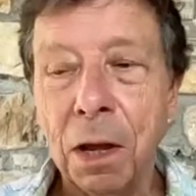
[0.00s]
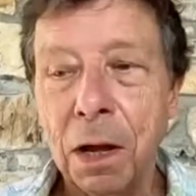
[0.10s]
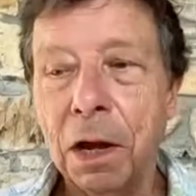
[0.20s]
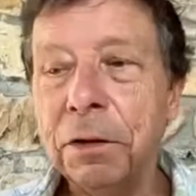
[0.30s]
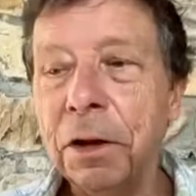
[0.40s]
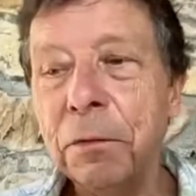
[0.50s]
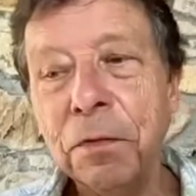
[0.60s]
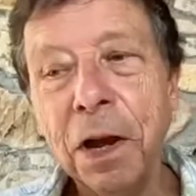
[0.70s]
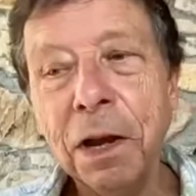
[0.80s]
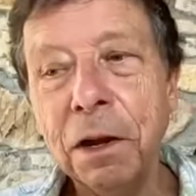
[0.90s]
And I'm
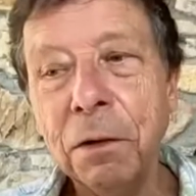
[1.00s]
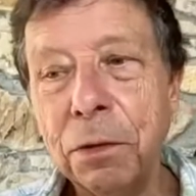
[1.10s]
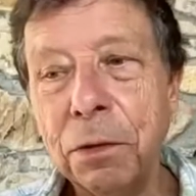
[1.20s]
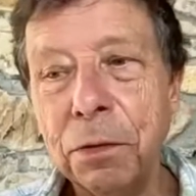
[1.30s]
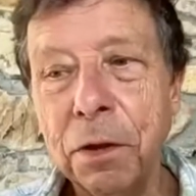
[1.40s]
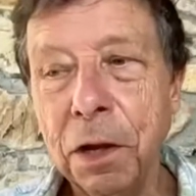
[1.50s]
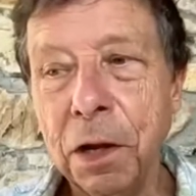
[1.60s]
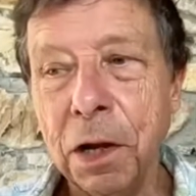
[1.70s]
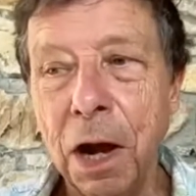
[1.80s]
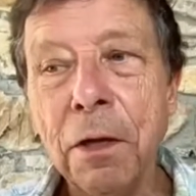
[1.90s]
finding with
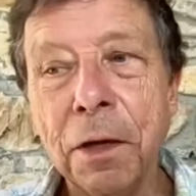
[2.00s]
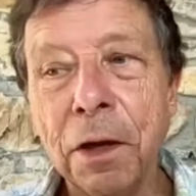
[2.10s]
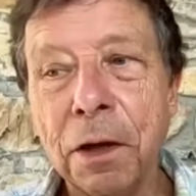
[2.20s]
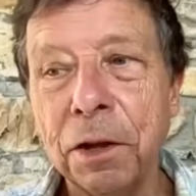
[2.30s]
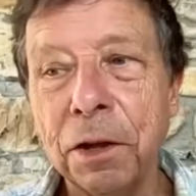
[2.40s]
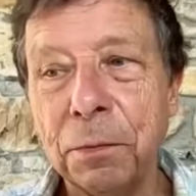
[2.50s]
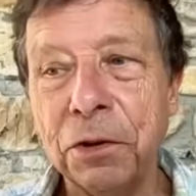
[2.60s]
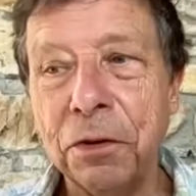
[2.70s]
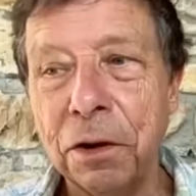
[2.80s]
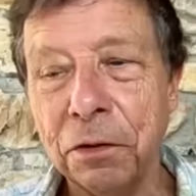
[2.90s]
the other things
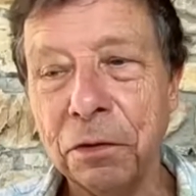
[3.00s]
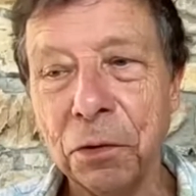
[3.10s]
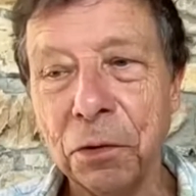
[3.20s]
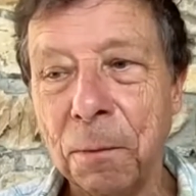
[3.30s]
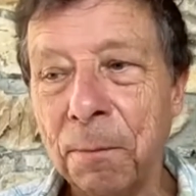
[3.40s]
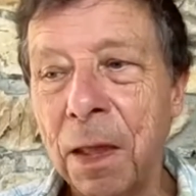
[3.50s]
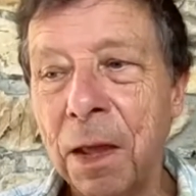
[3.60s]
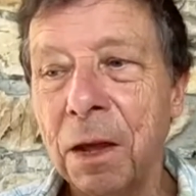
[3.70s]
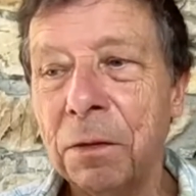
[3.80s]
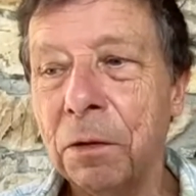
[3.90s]
we're trying to do,
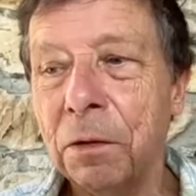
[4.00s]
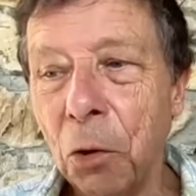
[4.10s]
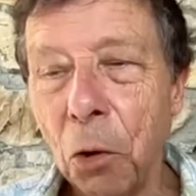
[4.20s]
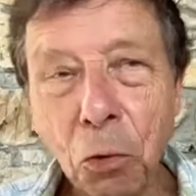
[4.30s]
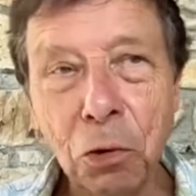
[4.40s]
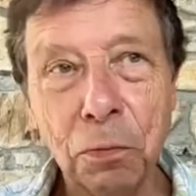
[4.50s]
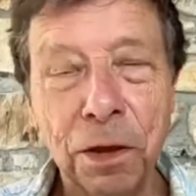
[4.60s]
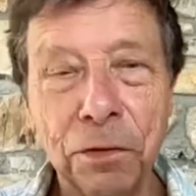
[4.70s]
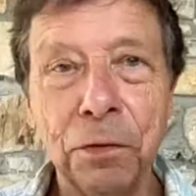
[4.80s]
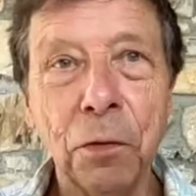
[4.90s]
that
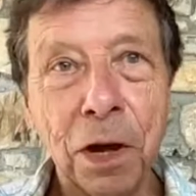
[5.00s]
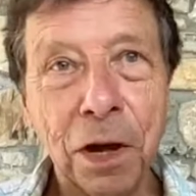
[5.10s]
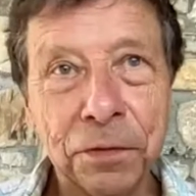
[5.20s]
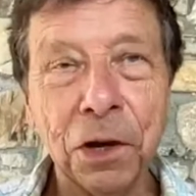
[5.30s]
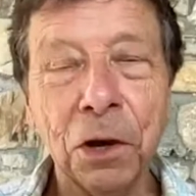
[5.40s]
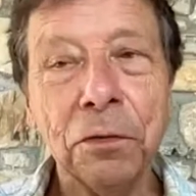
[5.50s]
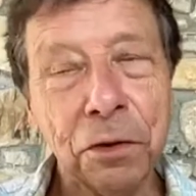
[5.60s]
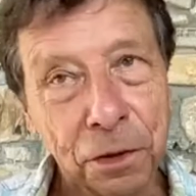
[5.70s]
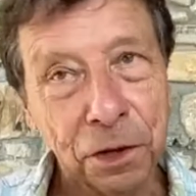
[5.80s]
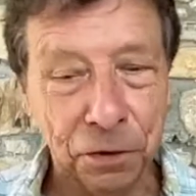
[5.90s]
always you have to go
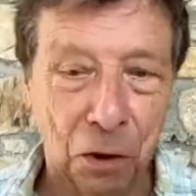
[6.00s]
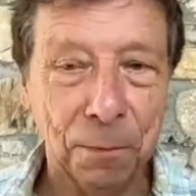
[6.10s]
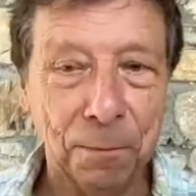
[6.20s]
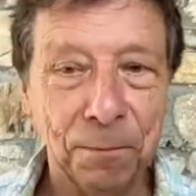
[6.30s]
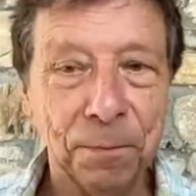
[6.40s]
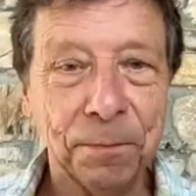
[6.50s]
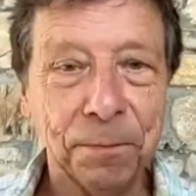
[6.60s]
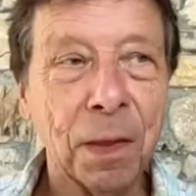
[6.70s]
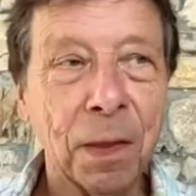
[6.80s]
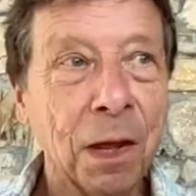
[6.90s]
to the top.
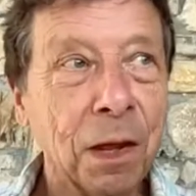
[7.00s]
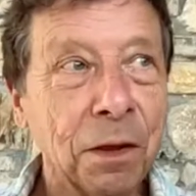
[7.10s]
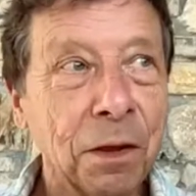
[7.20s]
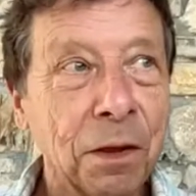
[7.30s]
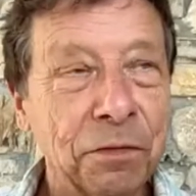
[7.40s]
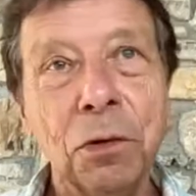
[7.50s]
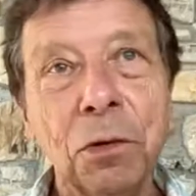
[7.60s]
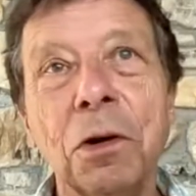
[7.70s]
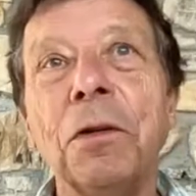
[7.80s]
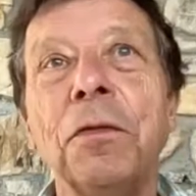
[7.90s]

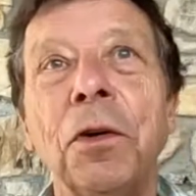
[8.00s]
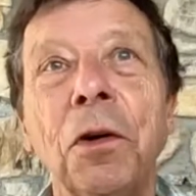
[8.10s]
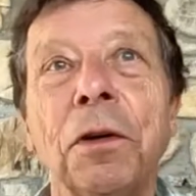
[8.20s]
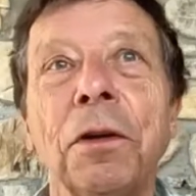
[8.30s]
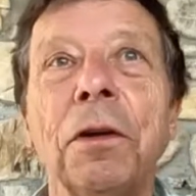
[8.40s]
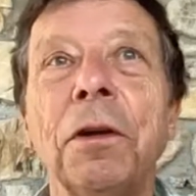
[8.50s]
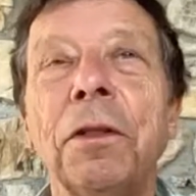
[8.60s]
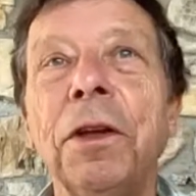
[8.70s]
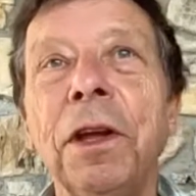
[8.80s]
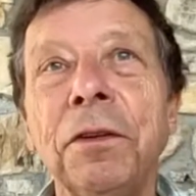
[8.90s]
So for
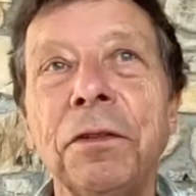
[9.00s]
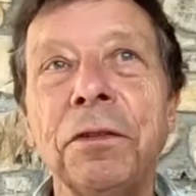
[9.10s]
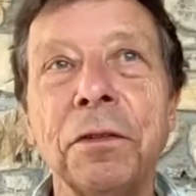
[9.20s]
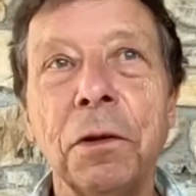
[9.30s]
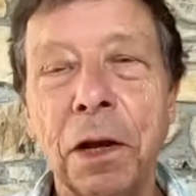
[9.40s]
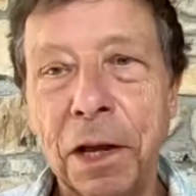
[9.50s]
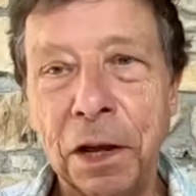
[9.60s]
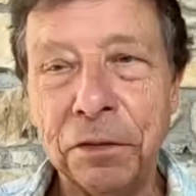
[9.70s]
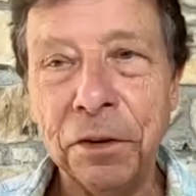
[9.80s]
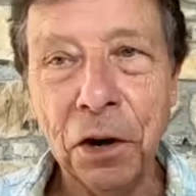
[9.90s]
these
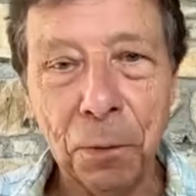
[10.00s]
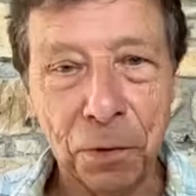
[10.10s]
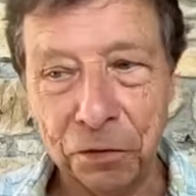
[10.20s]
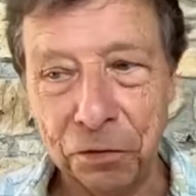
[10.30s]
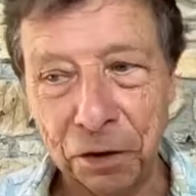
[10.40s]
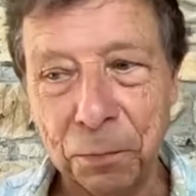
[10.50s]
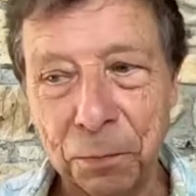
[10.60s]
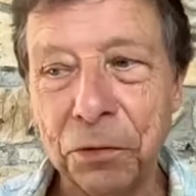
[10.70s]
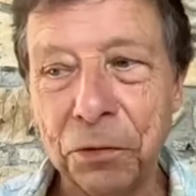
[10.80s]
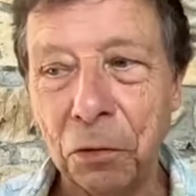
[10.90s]
external projects,
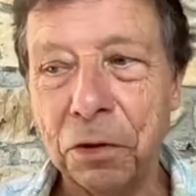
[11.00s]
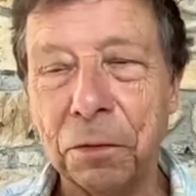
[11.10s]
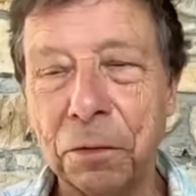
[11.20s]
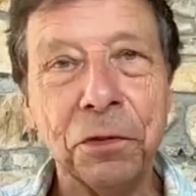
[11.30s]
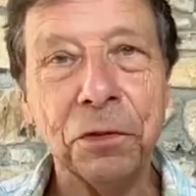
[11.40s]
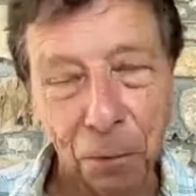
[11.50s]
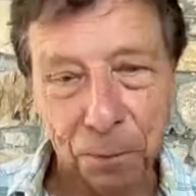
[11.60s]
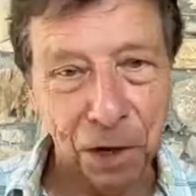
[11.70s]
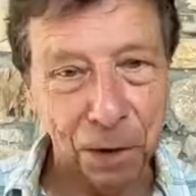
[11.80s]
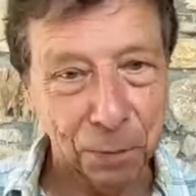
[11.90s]
we talk to the top
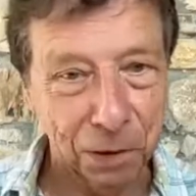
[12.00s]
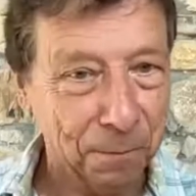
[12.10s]
people.